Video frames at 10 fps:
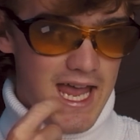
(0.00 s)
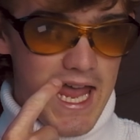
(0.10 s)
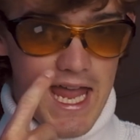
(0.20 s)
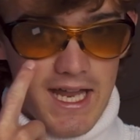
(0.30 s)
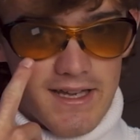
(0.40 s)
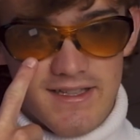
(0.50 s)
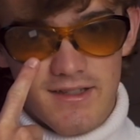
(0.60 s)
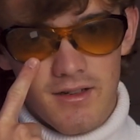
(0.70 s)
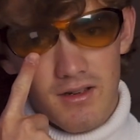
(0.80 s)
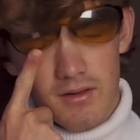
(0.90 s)
And
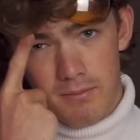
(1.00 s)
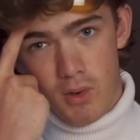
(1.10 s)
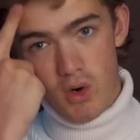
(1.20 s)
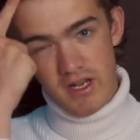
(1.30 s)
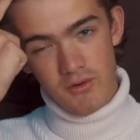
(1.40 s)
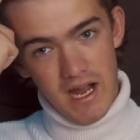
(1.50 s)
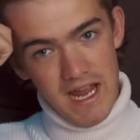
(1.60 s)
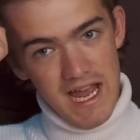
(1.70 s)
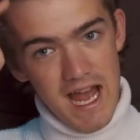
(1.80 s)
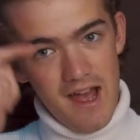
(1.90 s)
boy, do I
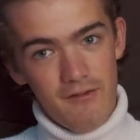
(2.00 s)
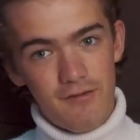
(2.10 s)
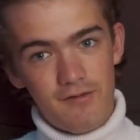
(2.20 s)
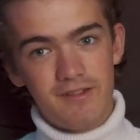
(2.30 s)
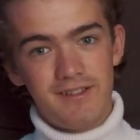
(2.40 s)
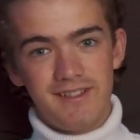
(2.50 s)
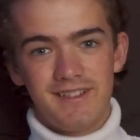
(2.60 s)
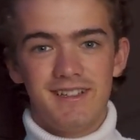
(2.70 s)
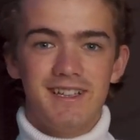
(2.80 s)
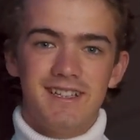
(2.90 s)
have
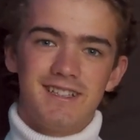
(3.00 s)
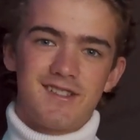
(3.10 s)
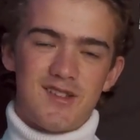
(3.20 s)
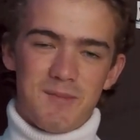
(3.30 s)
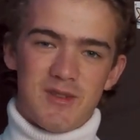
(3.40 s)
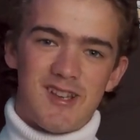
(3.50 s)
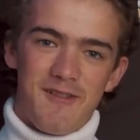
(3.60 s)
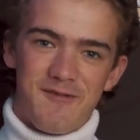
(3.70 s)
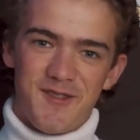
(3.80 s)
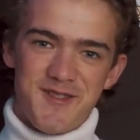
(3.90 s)
some
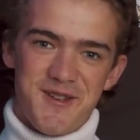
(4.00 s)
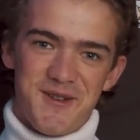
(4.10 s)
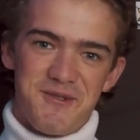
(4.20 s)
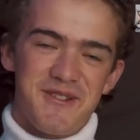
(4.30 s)
stuff for you.